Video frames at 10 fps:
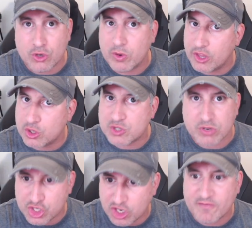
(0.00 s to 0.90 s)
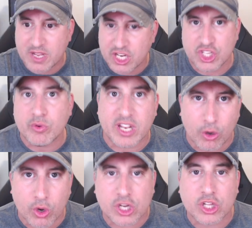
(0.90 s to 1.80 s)
when those were should have been a unit
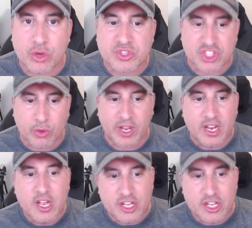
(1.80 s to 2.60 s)
or close to it.